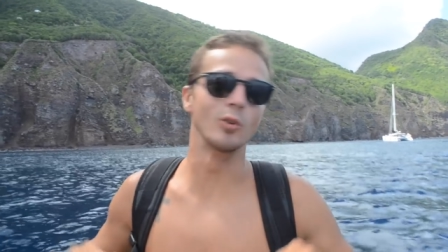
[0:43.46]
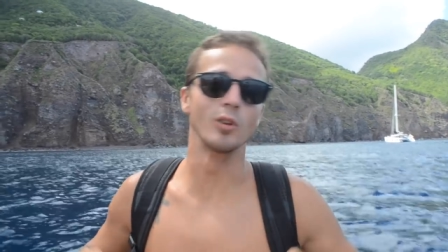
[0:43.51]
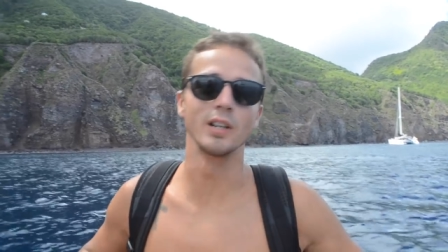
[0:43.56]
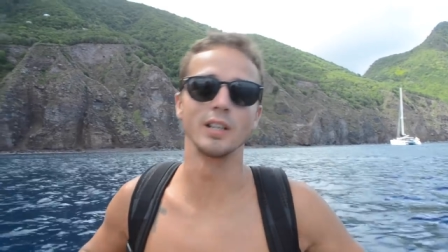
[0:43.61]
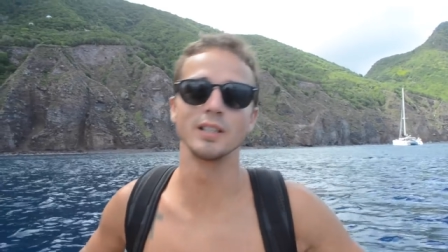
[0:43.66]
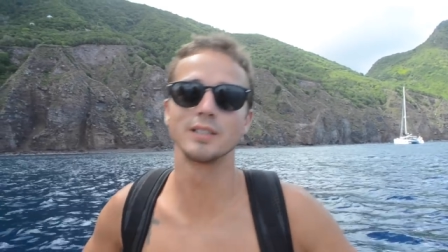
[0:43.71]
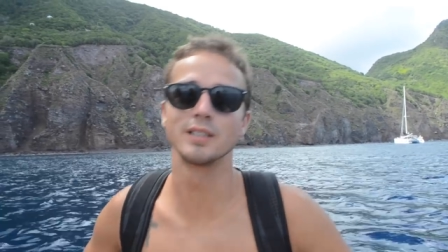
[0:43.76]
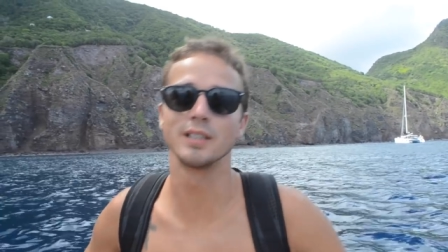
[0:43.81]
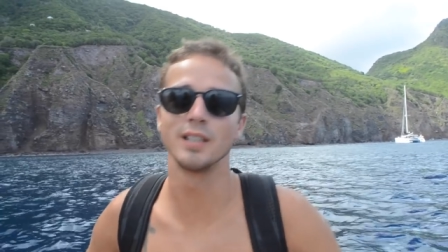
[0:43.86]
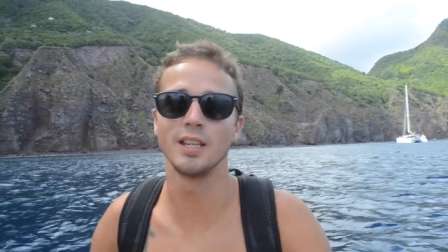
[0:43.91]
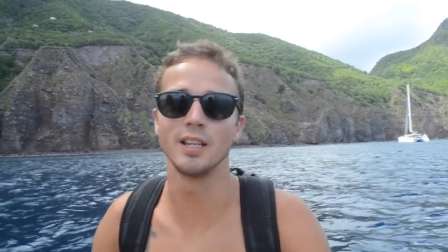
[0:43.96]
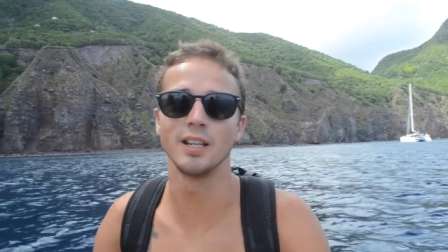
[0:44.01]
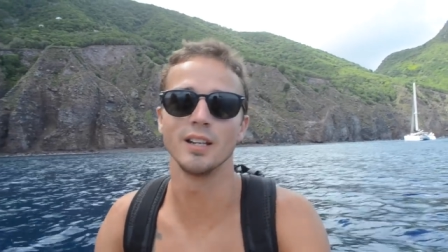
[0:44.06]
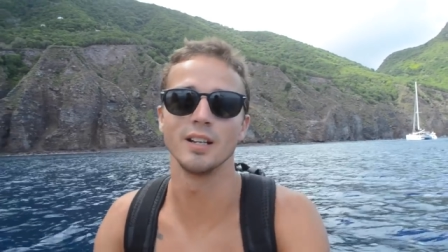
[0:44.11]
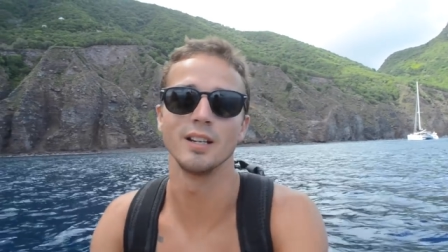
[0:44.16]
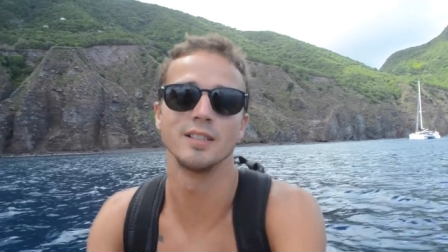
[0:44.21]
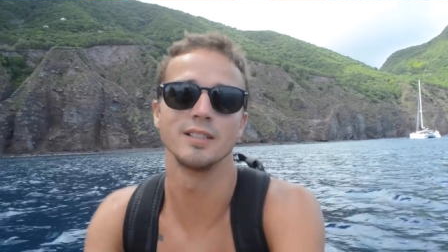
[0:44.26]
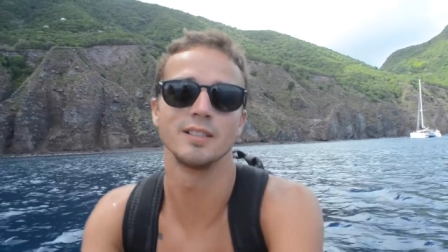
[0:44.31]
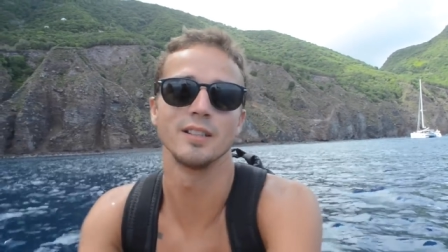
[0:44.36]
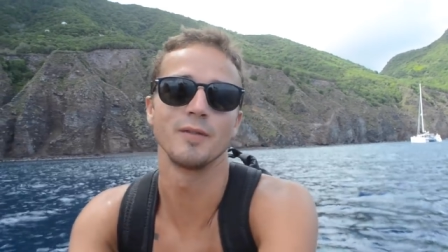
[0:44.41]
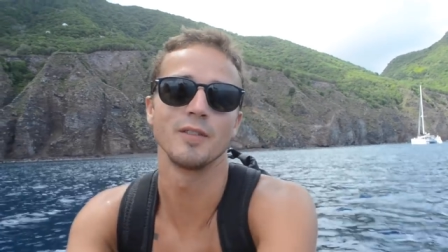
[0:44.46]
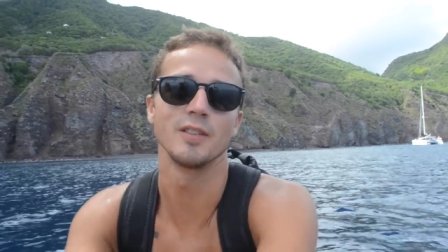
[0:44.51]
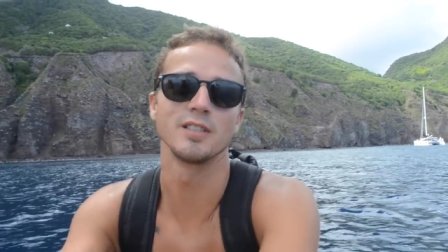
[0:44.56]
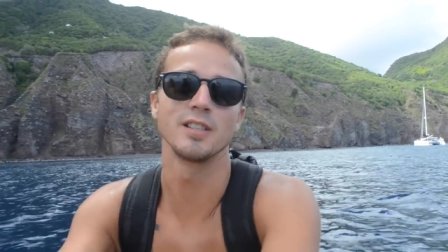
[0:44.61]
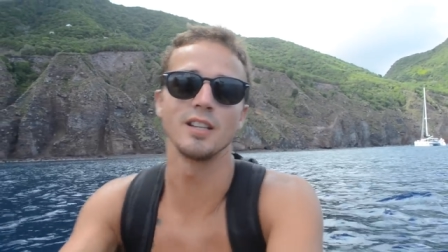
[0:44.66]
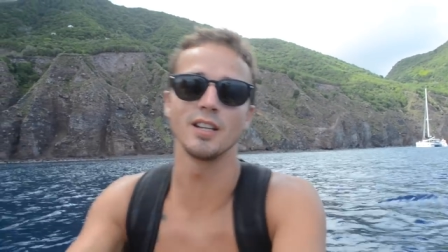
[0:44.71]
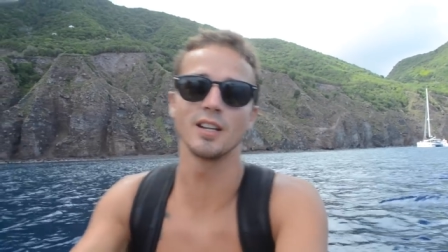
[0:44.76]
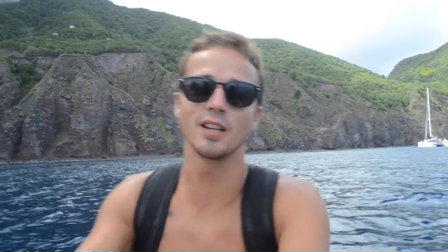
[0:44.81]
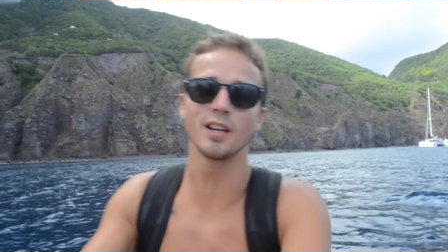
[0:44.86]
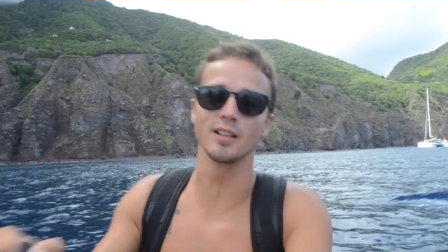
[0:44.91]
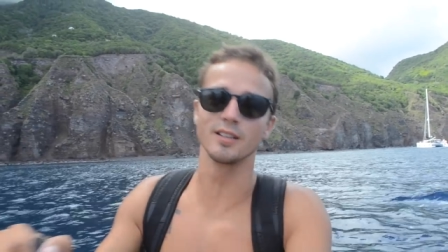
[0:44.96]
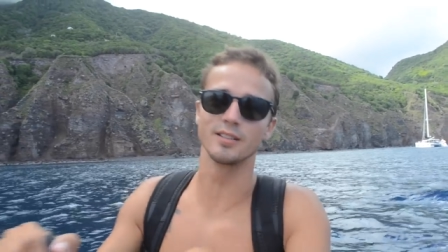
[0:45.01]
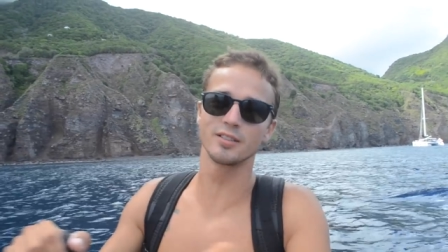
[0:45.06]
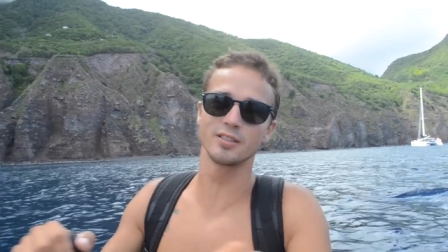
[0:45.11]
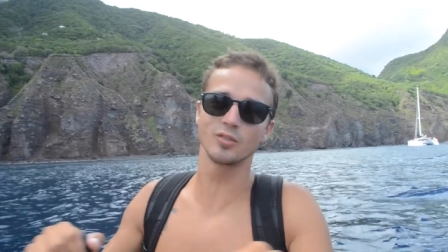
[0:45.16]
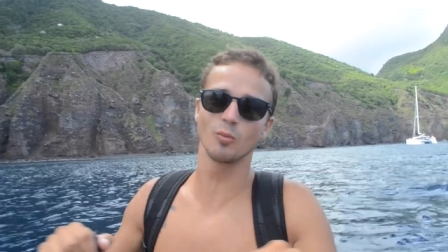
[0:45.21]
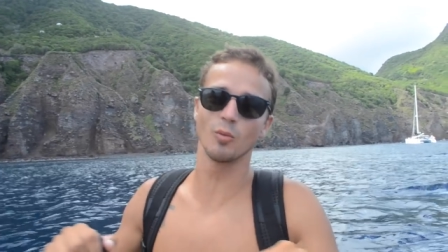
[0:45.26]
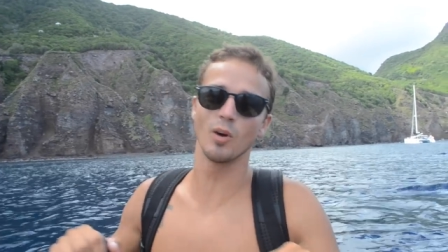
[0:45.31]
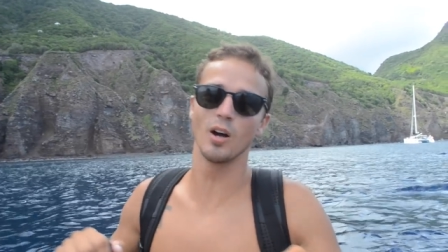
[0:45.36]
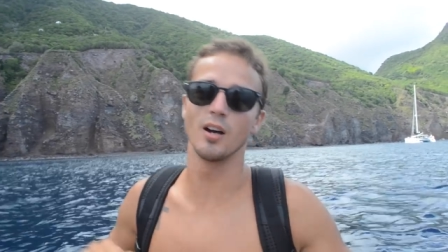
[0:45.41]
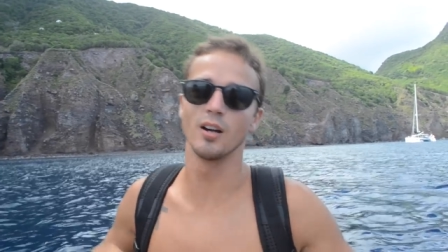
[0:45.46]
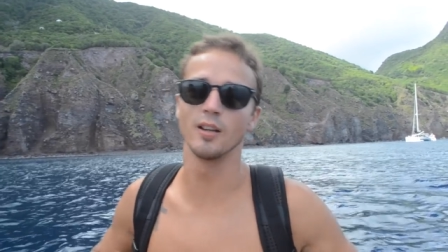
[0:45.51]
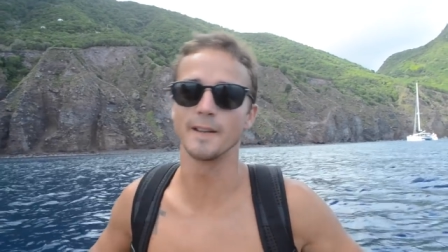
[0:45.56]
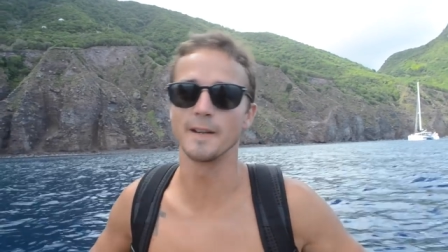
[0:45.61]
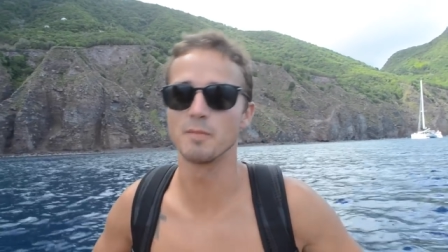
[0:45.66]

moorings here is if there's any kind of swell,